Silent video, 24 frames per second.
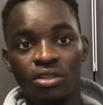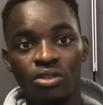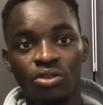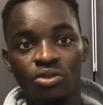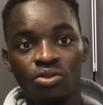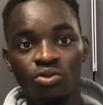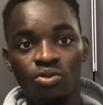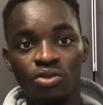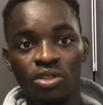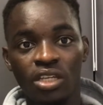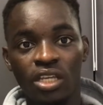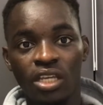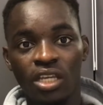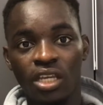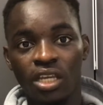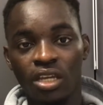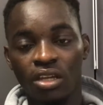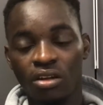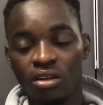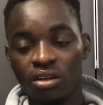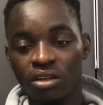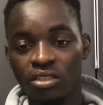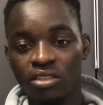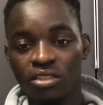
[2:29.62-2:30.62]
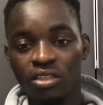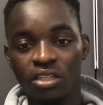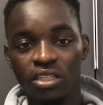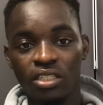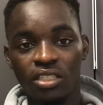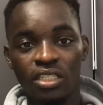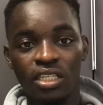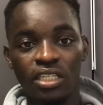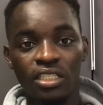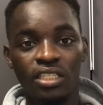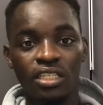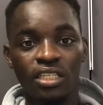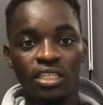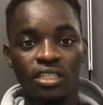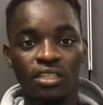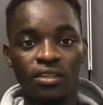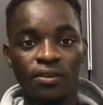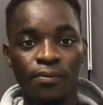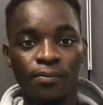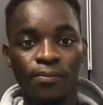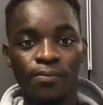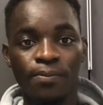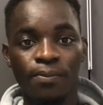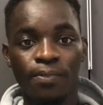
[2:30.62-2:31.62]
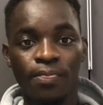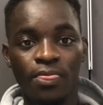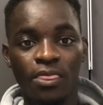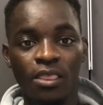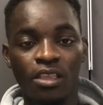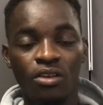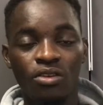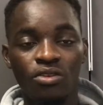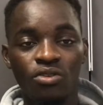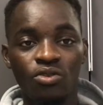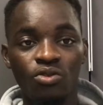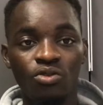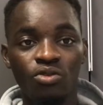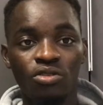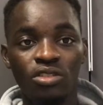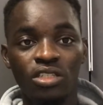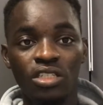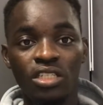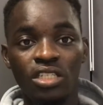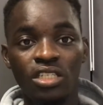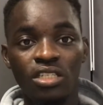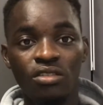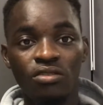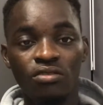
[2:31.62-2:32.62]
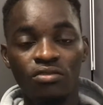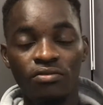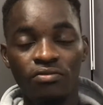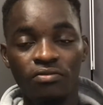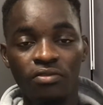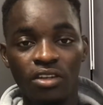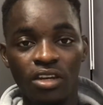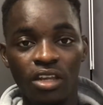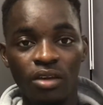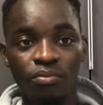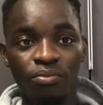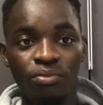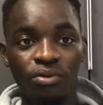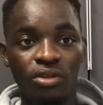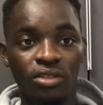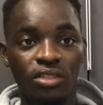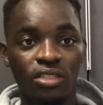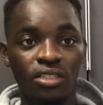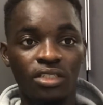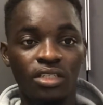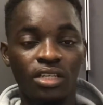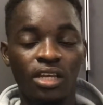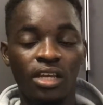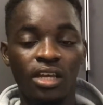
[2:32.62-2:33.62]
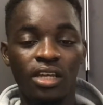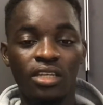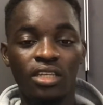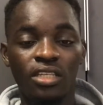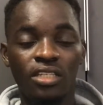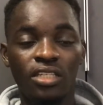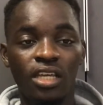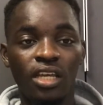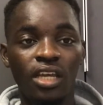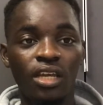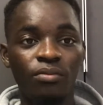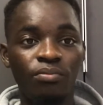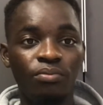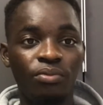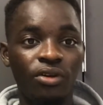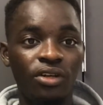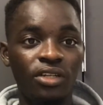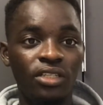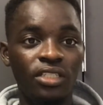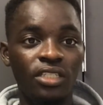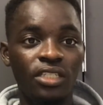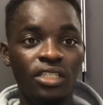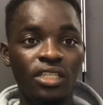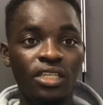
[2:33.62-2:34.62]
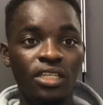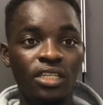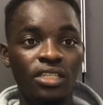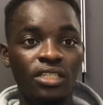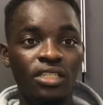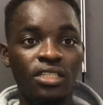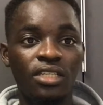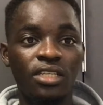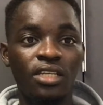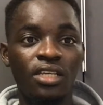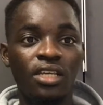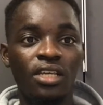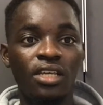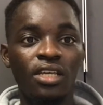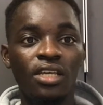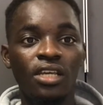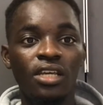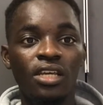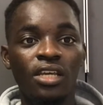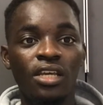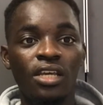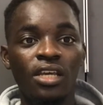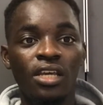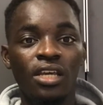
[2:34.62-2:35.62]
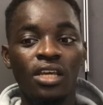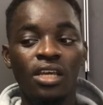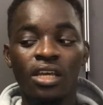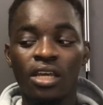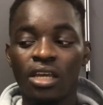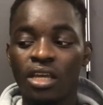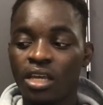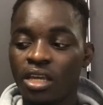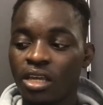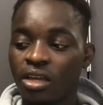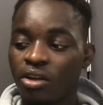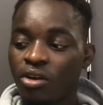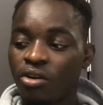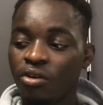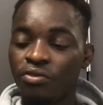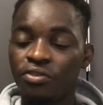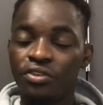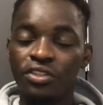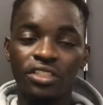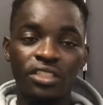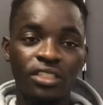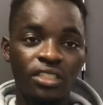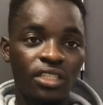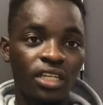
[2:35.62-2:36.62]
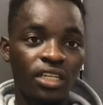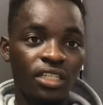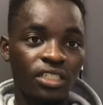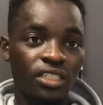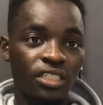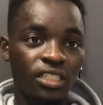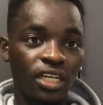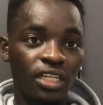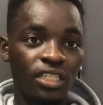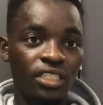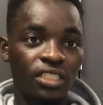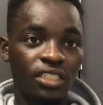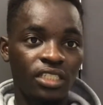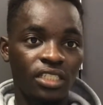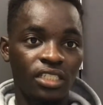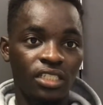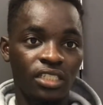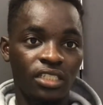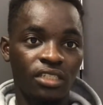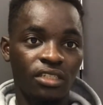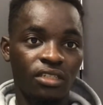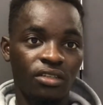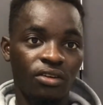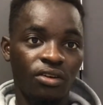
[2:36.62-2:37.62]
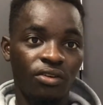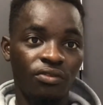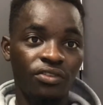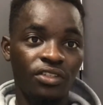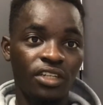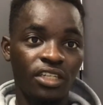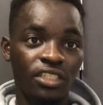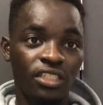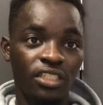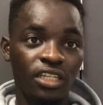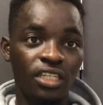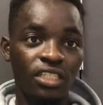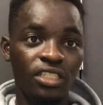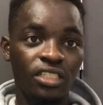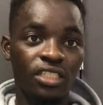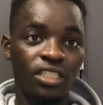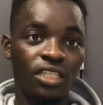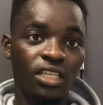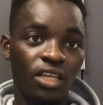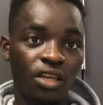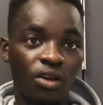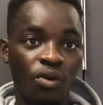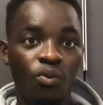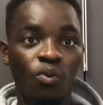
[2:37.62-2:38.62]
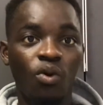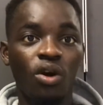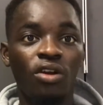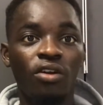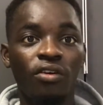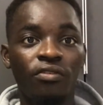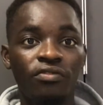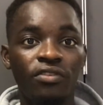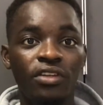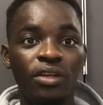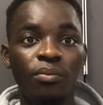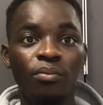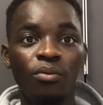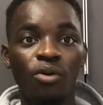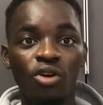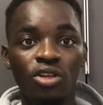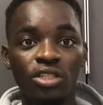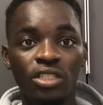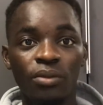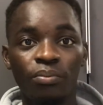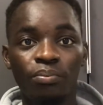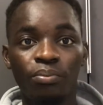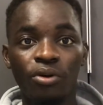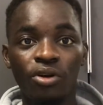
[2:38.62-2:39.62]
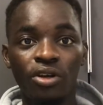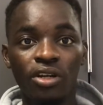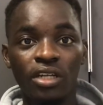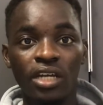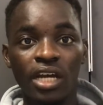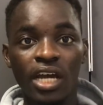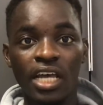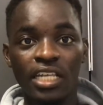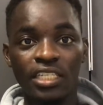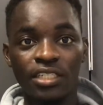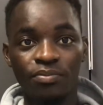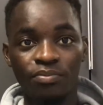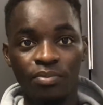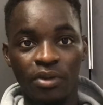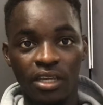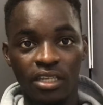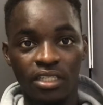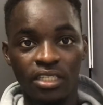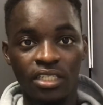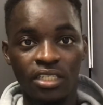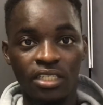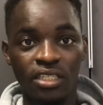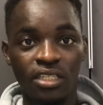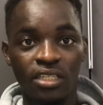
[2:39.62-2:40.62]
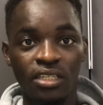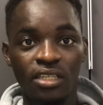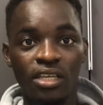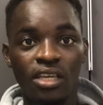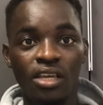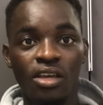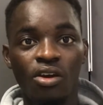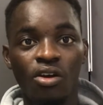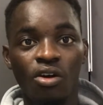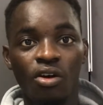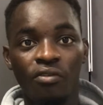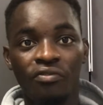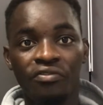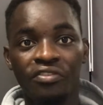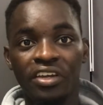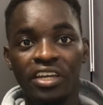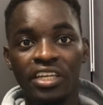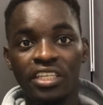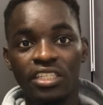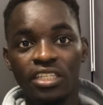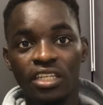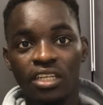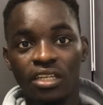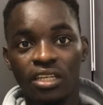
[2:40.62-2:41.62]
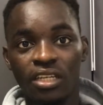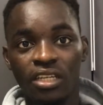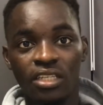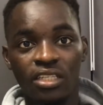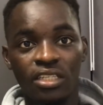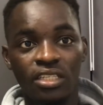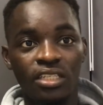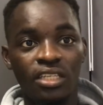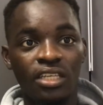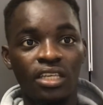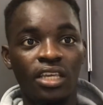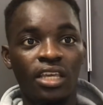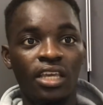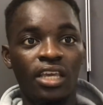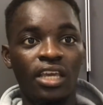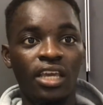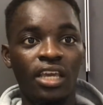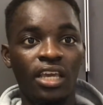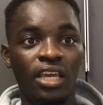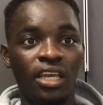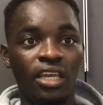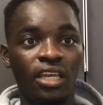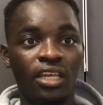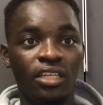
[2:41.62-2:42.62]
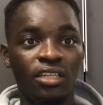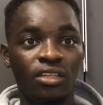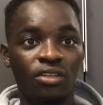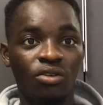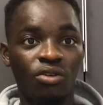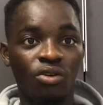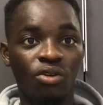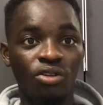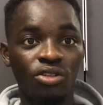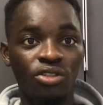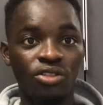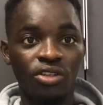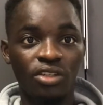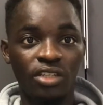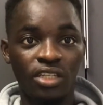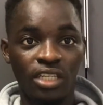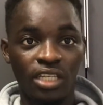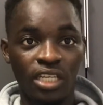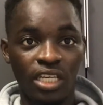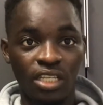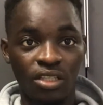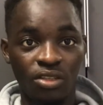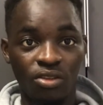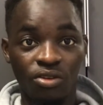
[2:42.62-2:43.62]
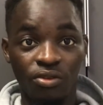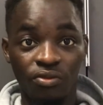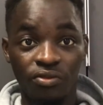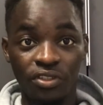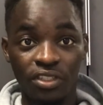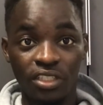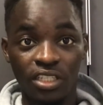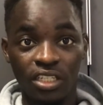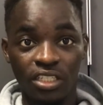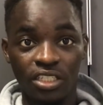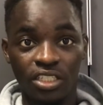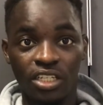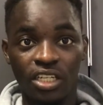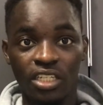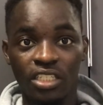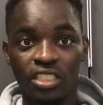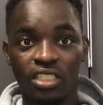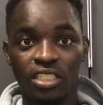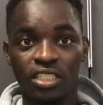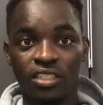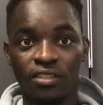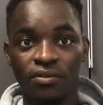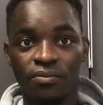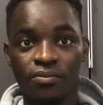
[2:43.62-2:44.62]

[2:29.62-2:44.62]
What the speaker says: to the counseling setting. So this is very important. And the second point is confidentiality. Confidentiality, one of the most important aspects of ethics and counseling in confidentiality.